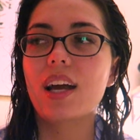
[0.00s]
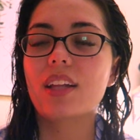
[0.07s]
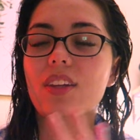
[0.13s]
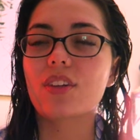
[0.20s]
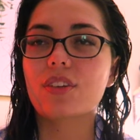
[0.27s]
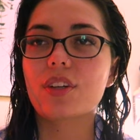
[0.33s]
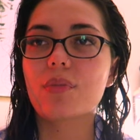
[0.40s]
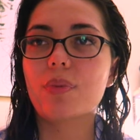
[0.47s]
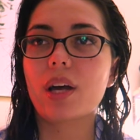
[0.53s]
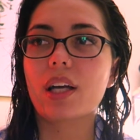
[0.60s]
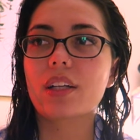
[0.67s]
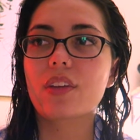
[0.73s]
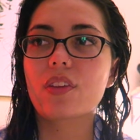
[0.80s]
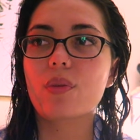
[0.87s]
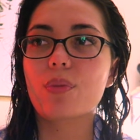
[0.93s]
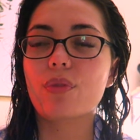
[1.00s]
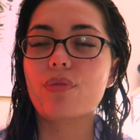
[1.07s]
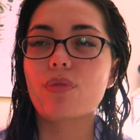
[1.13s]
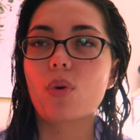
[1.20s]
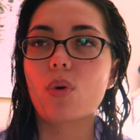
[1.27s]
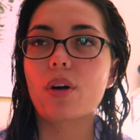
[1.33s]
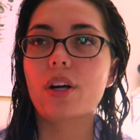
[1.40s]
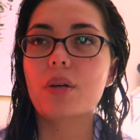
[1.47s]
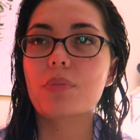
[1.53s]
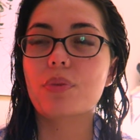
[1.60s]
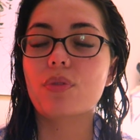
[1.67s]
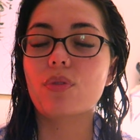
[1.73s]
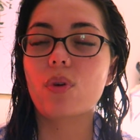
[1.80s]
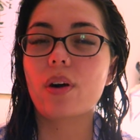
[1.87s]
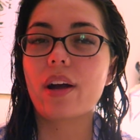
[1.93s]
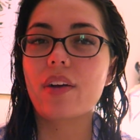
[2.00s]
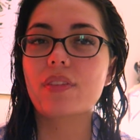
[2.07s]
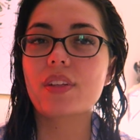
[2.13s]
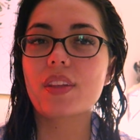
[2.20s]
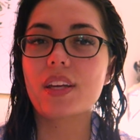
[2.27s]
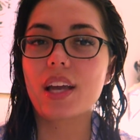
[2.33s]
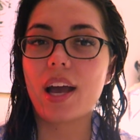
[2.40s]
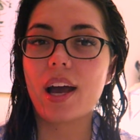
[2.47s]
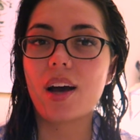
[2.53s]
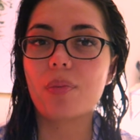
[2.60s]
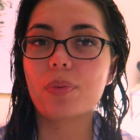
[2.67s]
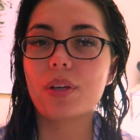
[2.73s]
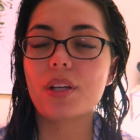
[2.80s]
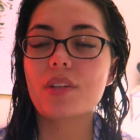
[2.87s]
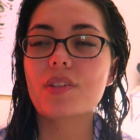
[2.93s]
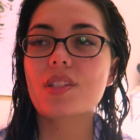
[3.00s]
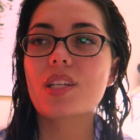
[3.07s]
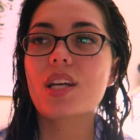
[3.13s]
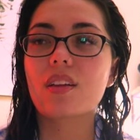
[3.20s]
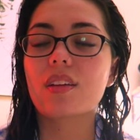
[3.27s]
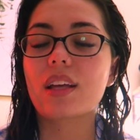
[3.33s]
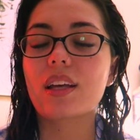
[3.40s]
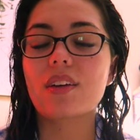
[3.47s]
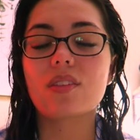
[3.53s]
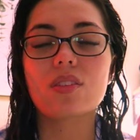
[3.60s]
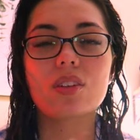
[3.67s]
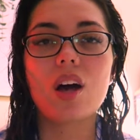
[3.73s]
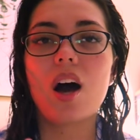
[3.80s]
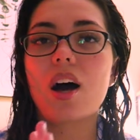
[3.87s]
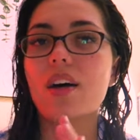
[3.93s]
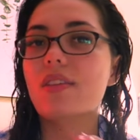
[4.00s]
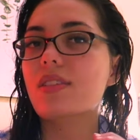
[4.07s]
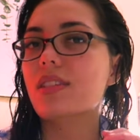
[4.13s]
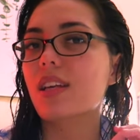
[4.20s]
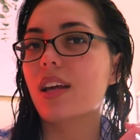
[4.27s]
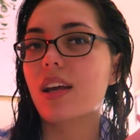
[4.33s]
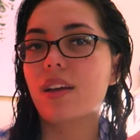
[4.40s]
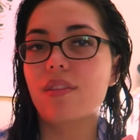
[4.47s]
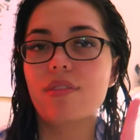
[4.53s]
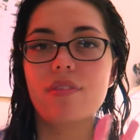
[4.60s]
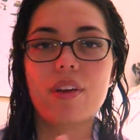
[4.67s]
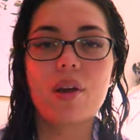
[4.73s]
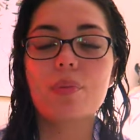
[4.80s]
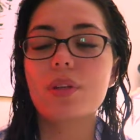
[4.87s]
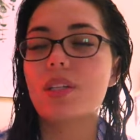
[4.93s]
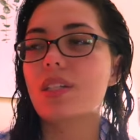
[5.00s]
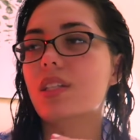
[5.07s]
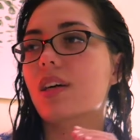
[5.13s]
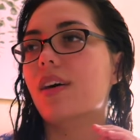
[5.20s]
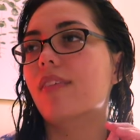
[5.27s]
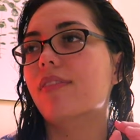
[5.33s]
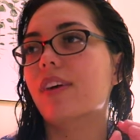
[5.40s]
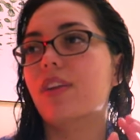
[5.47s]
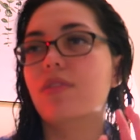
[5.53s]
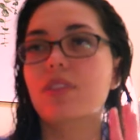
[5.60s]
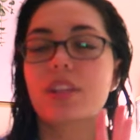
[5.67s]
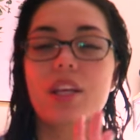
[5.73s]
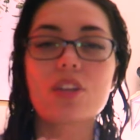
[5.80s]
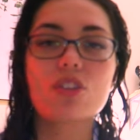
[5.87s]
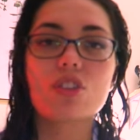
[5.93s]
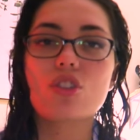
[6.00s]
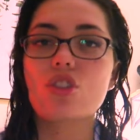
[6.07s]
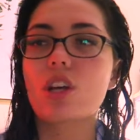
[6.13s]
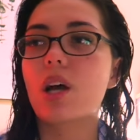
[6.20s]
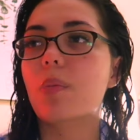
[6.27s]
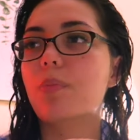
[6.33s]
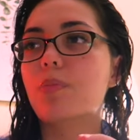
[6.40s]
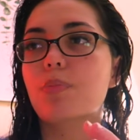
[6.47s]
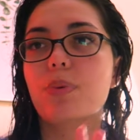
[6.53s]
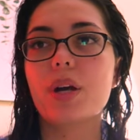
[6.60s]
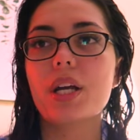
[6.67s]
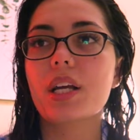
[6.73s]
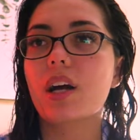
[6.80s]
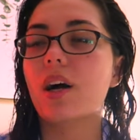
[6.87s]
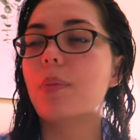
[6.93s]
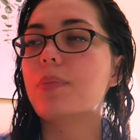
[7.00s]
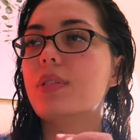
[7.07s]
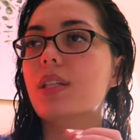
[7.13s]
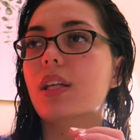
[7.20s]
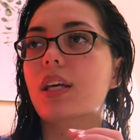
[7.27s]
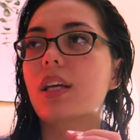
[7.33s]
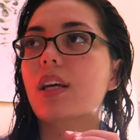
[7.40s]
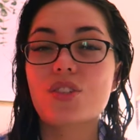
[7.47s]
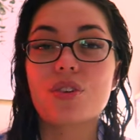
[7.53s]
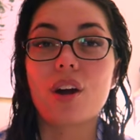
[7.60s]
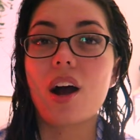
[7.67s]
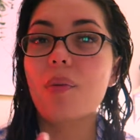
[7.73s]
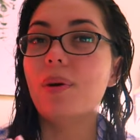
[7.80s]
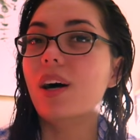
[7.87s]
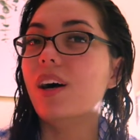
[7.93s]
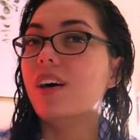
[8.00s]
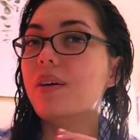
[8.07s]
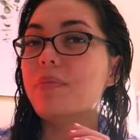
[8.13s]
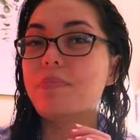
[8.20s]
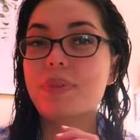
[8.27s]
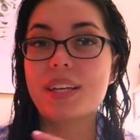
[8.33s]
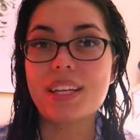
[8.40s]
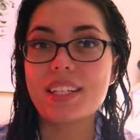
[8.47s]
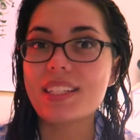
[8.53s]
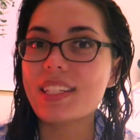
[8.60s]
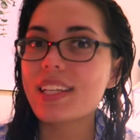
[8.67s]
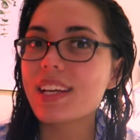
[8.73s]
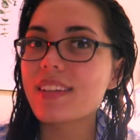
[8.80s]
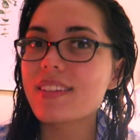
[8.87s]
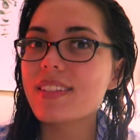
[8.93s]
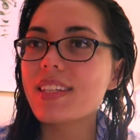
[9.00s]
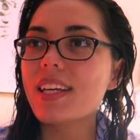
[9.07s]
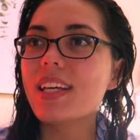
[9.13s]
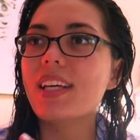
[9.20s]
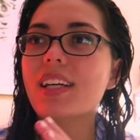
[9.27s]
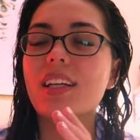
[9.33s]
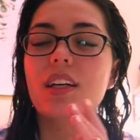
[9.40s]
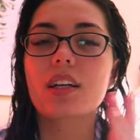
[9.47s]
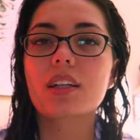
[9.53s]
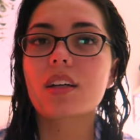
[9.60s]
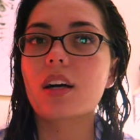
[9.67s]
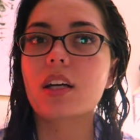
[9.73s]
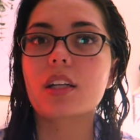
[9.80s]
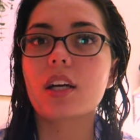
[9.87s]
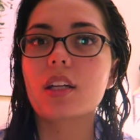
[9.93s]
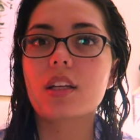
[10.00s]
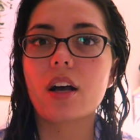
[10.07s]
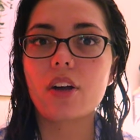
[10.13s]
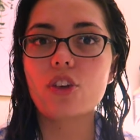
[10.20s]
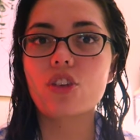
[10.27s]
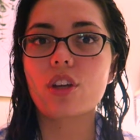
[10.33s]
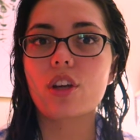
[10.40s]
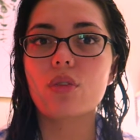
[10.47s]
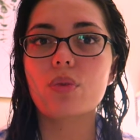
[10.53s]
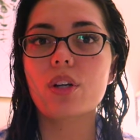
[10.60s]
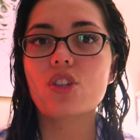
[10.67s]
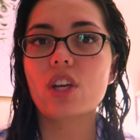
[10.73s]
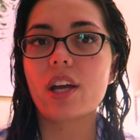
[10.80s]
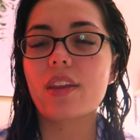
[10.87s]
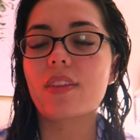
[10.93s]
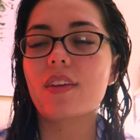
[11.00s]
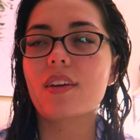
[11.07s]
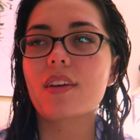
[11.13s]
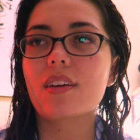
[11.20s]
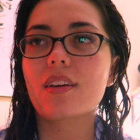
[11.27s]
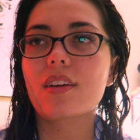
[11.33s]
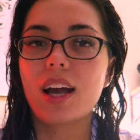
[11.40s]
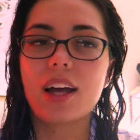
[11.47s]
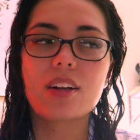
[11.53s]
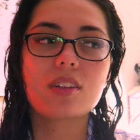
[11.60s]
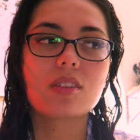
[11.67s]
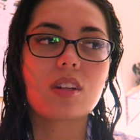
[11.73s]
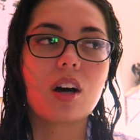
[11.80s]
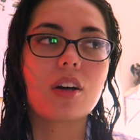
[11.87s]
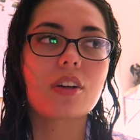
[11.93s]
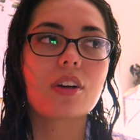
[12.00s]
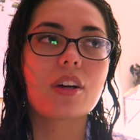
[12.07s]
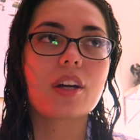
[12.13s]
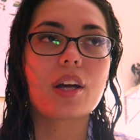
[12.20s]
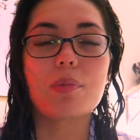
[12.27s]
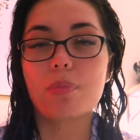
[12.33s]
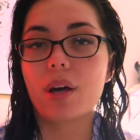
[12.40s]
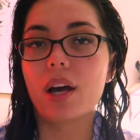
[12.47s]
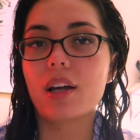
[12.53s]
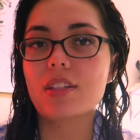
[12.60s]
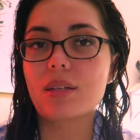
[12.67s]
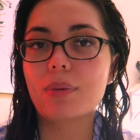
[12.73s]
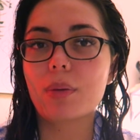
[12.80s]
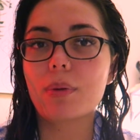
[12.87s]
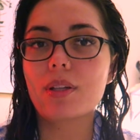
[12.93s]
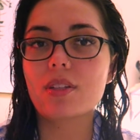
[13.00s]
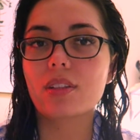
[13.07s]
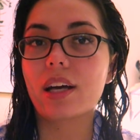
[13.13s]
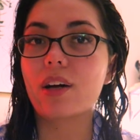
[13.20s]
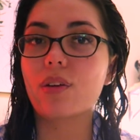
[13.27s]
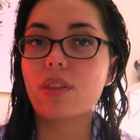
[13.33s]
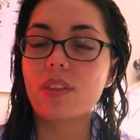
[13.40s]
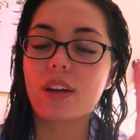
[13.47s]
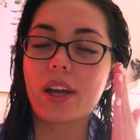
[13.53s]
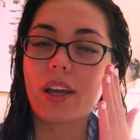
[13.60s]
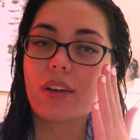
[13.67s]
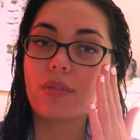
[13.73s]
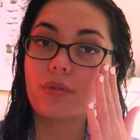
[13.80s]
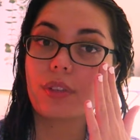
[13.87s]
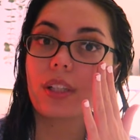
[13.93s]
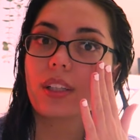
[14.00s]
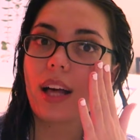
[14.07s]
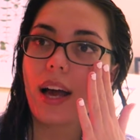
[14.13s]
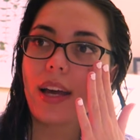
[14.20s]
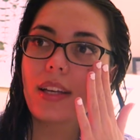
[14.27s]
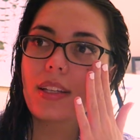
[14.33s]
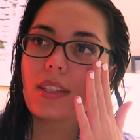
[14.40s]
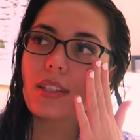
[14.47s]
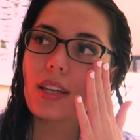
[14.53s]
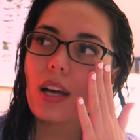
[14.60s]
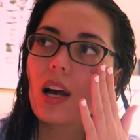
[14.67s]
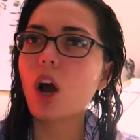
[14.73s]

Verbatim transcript: And looking back on the before, before everything happened, like loss and family stuff and relationship, breakups, like trauma, P T S D, a concussion, which I think had a longer impact on my mental health than I realized.